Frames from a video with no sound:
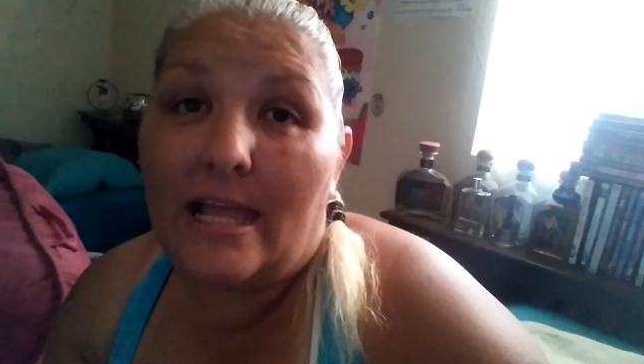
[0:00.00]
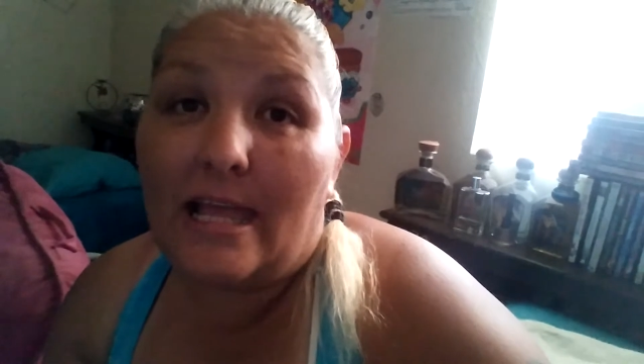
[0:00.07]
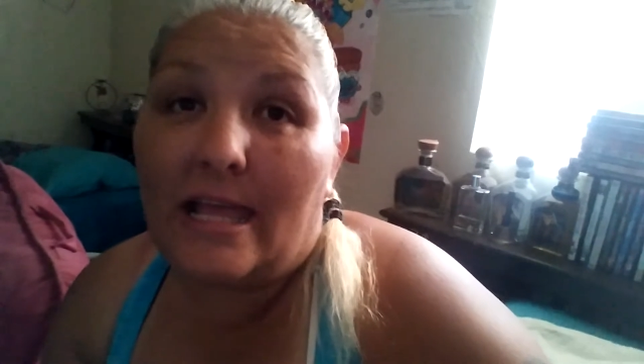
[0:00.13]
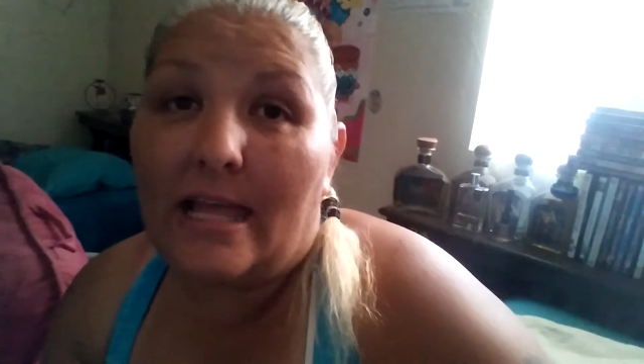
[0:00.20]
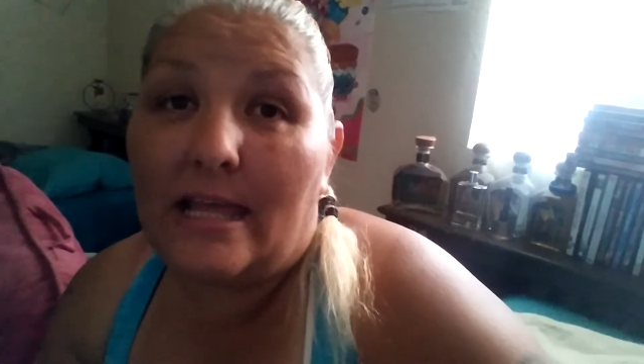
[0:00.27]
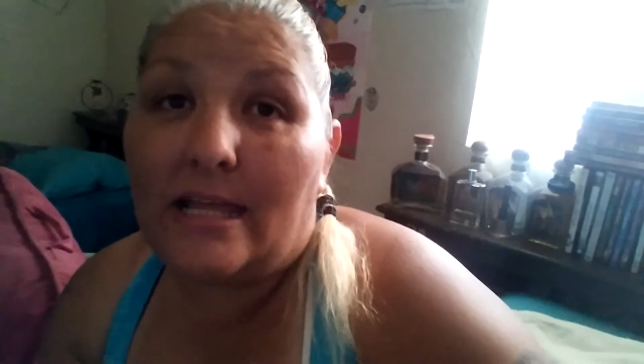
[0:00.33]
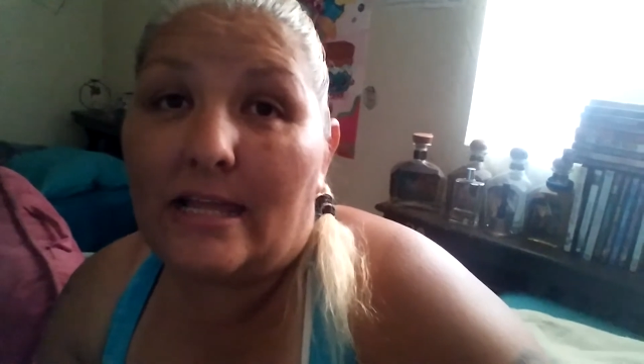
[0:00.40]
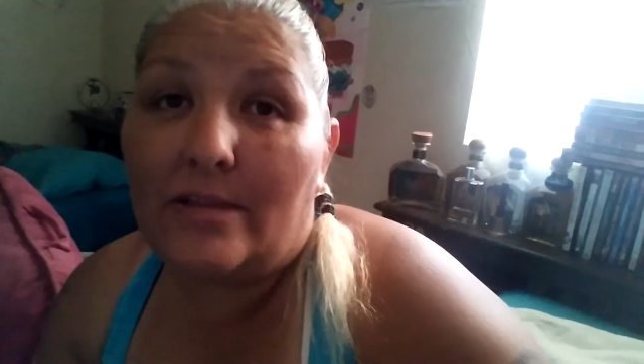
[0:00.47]

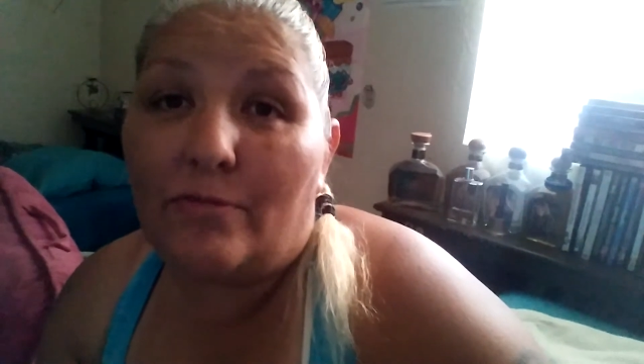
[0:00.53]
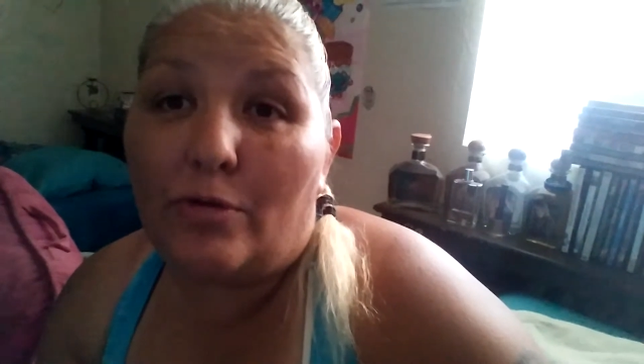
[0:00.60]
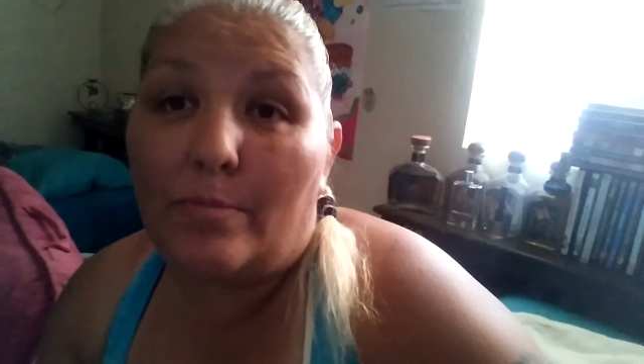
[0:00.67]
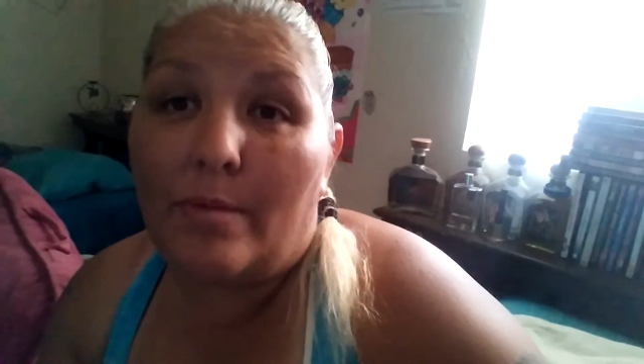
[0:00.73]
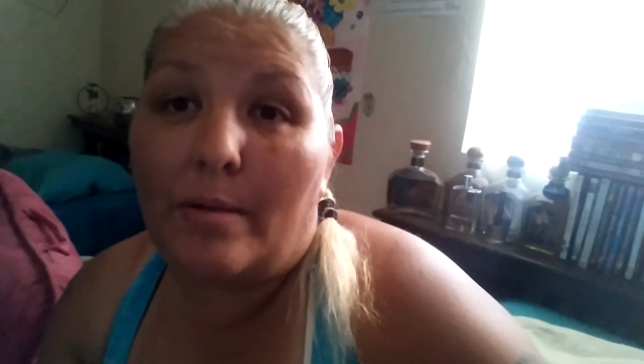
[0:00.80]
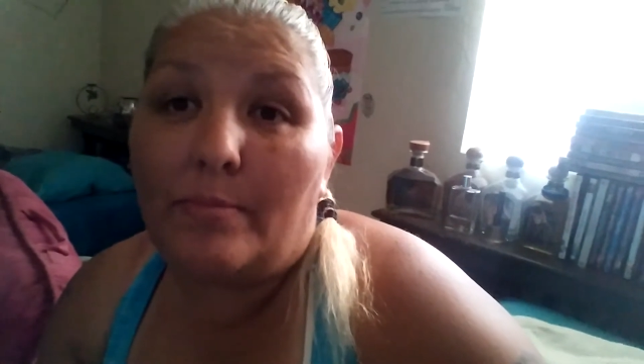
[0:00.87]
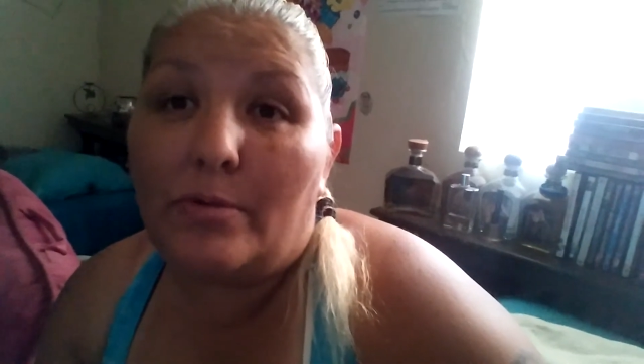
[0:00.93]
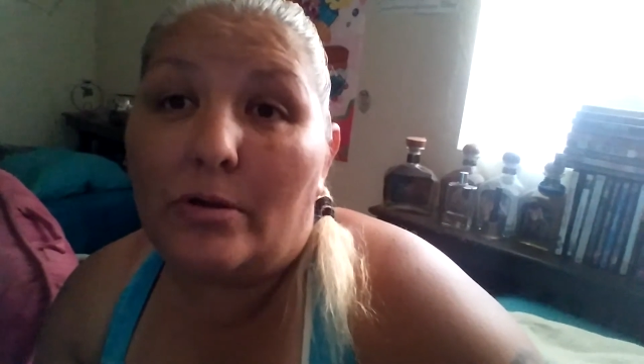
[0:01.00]
and
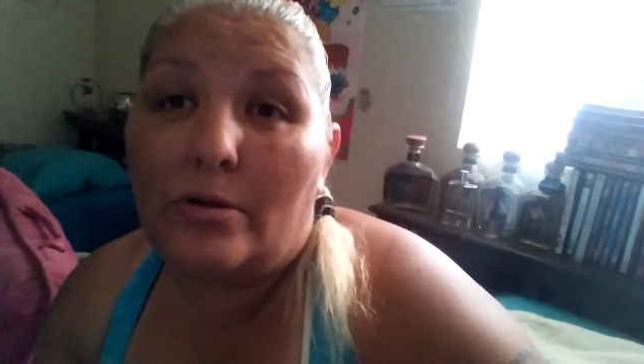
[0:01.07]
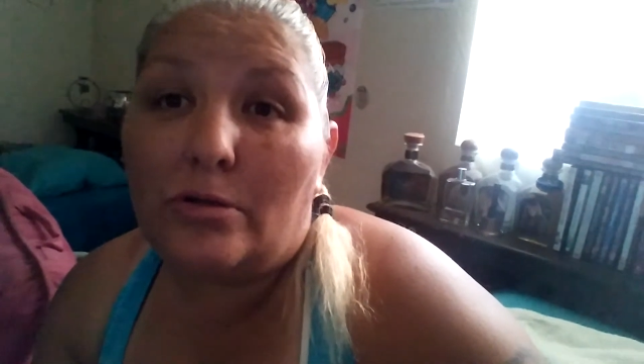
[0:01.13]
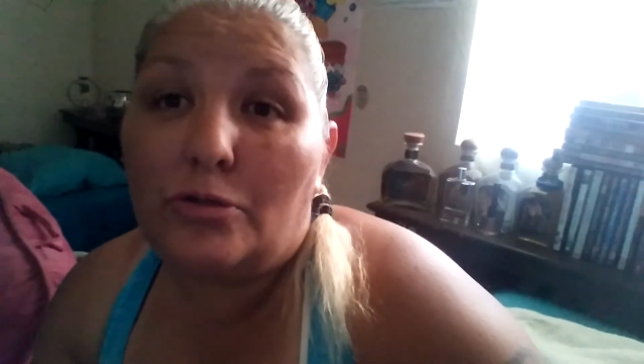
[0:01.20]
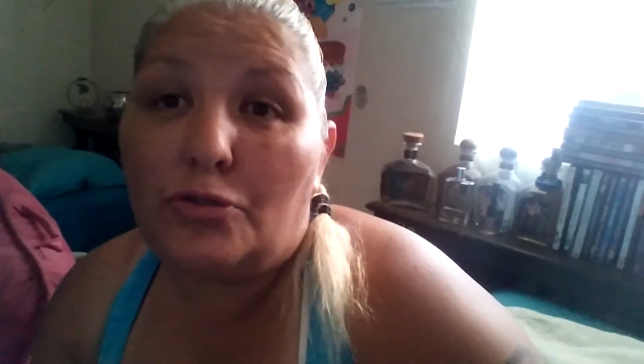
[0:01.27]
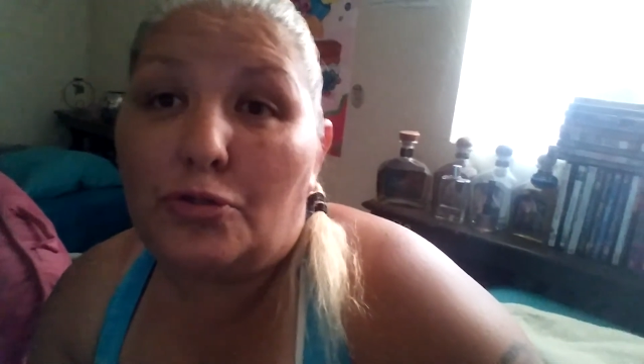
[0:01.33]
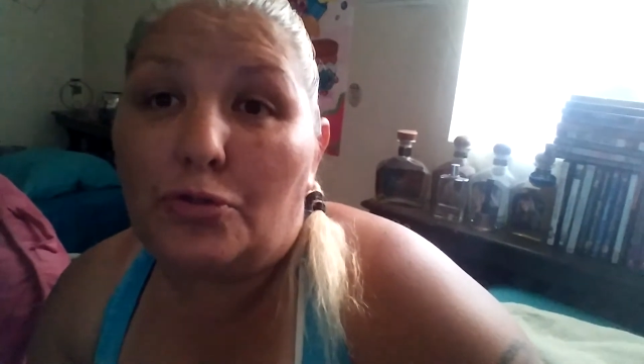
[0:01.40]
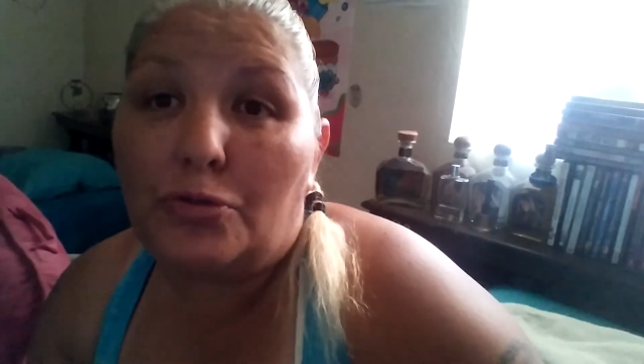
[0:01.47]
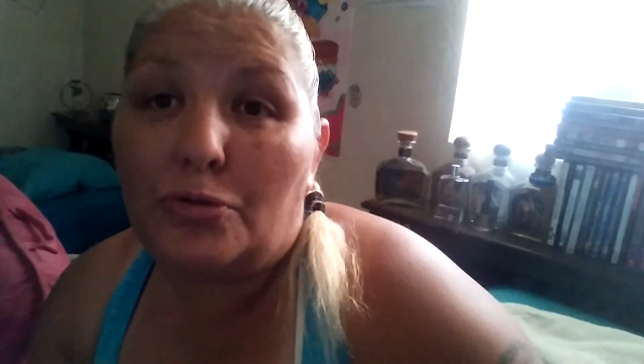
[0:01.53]

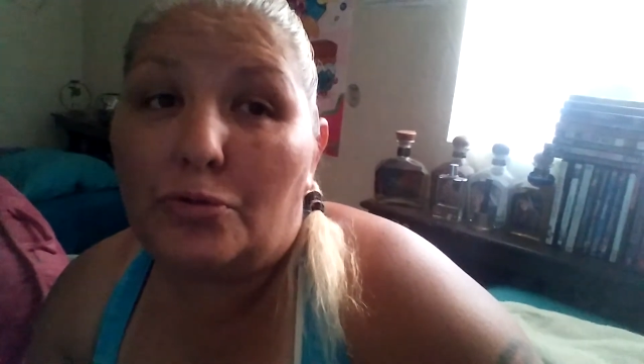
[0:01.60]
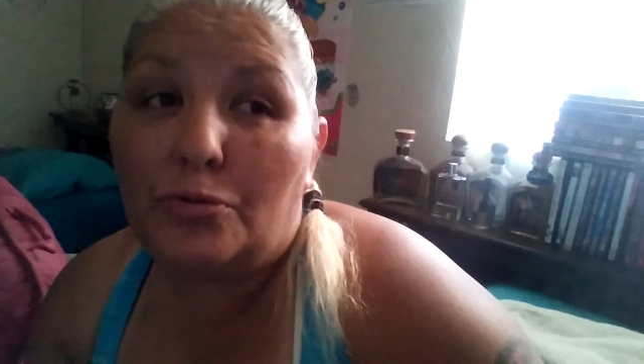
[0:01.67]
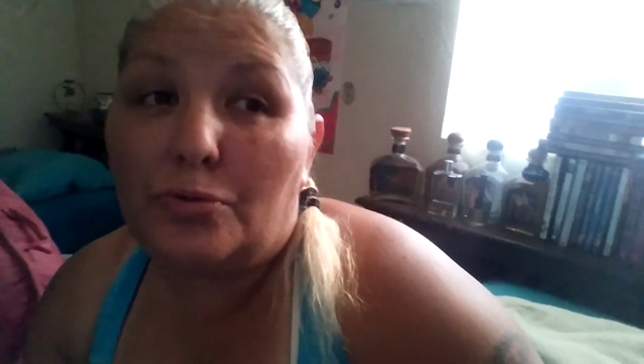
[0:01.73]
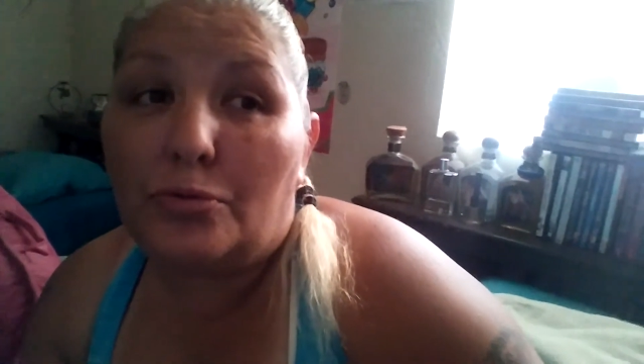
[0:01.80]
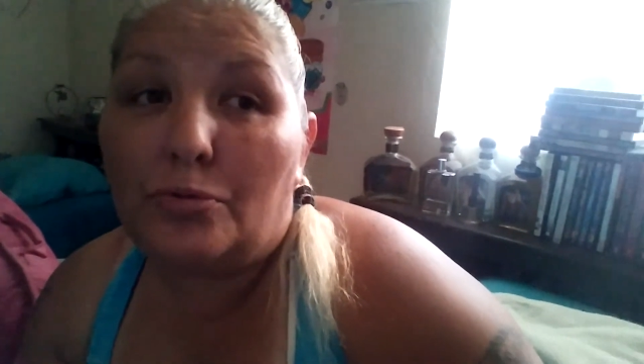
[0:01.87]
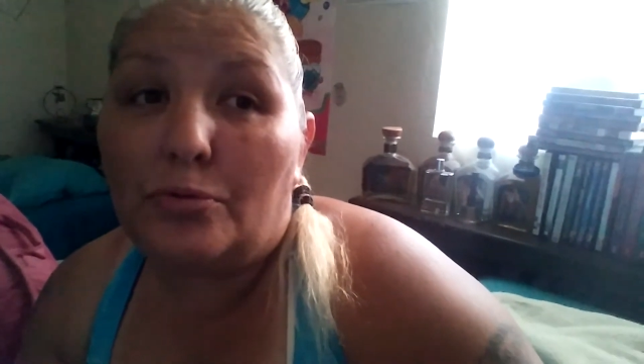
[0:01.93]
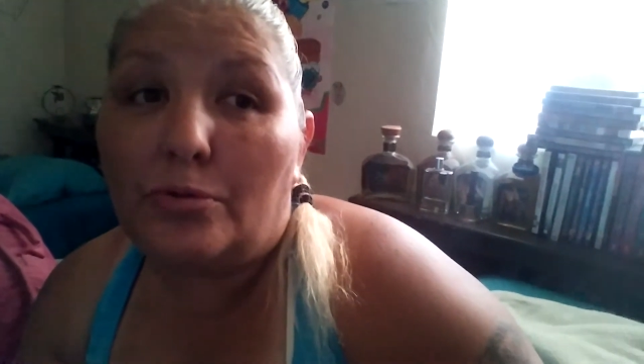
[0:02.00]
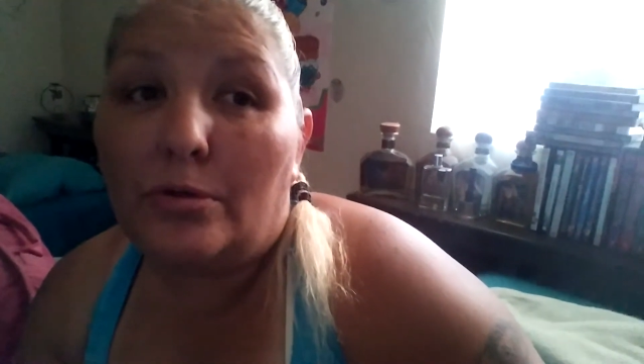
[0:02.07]
remember
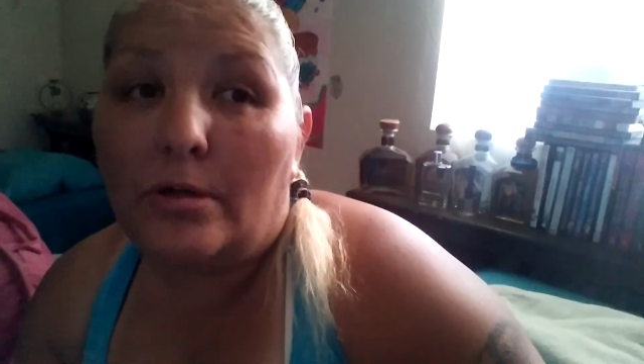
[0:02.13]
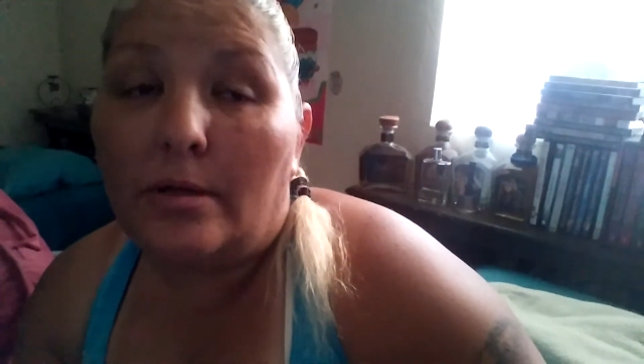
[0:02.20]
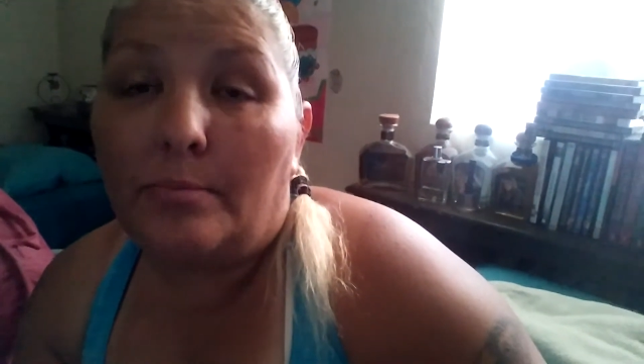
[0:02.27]
to